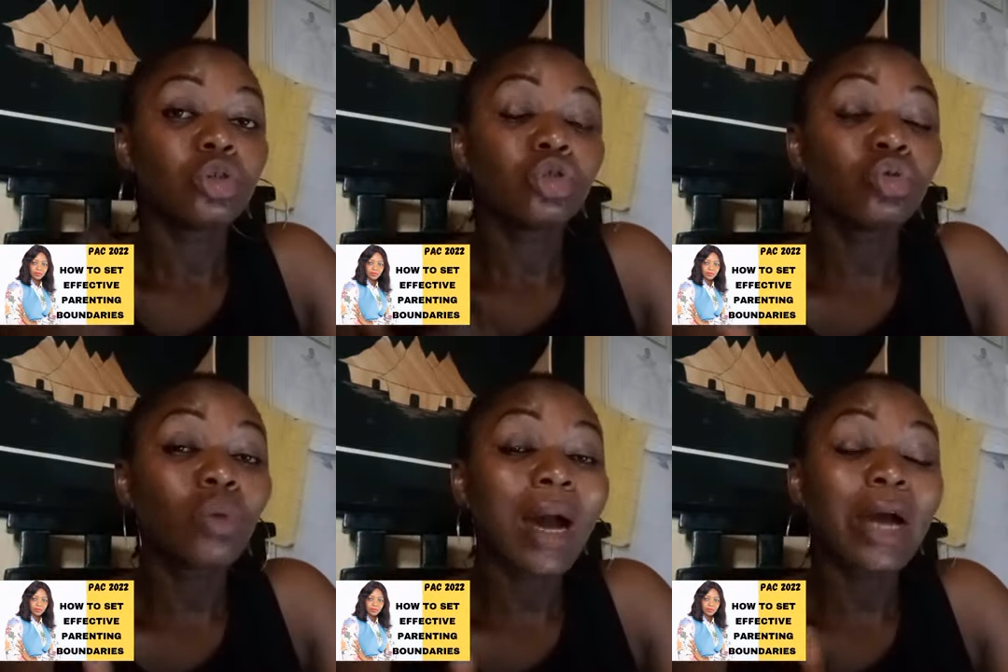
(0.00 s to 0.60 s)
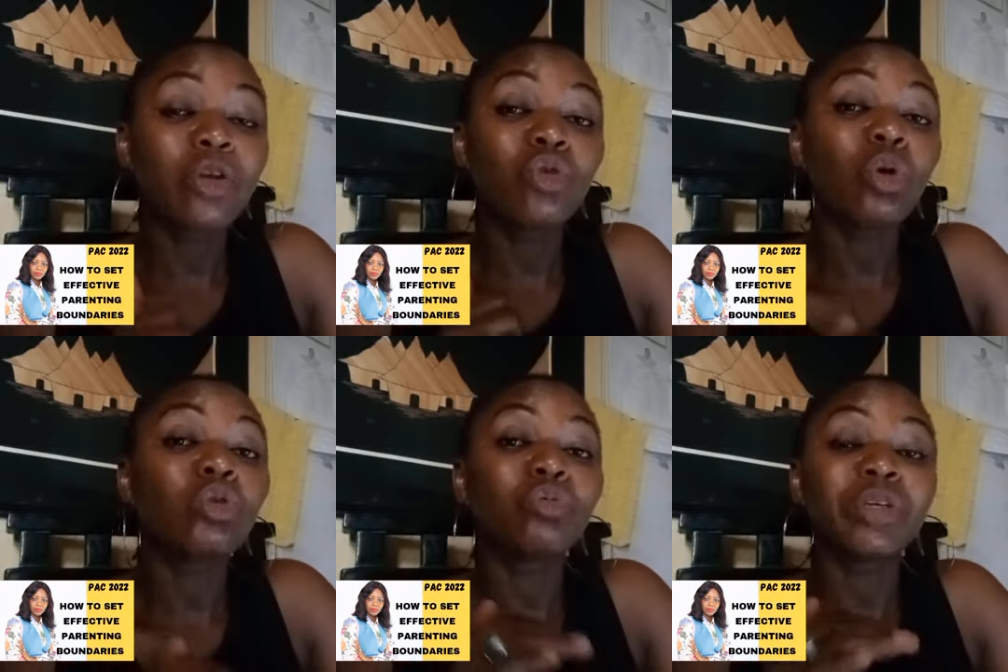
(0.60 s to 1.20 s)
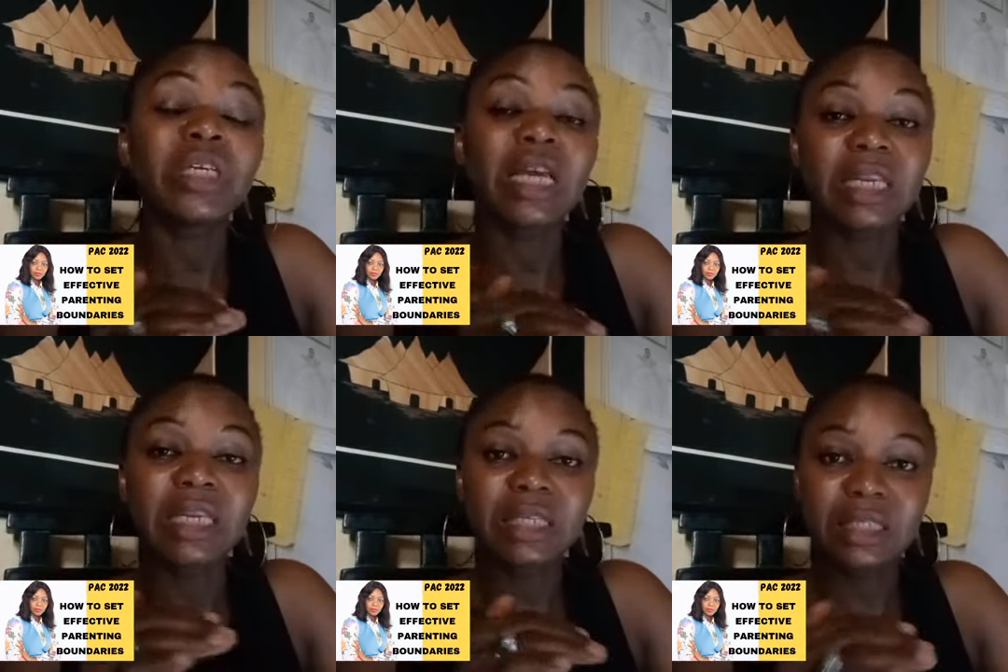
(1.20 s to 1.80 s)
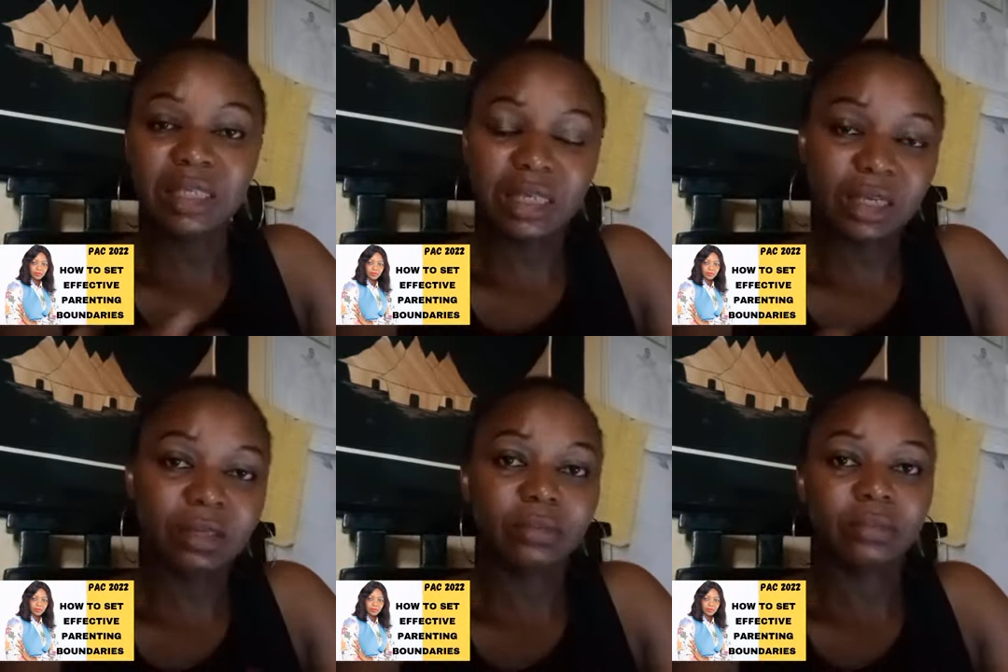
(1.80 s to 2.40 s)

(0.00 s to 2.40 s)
You are not realistic.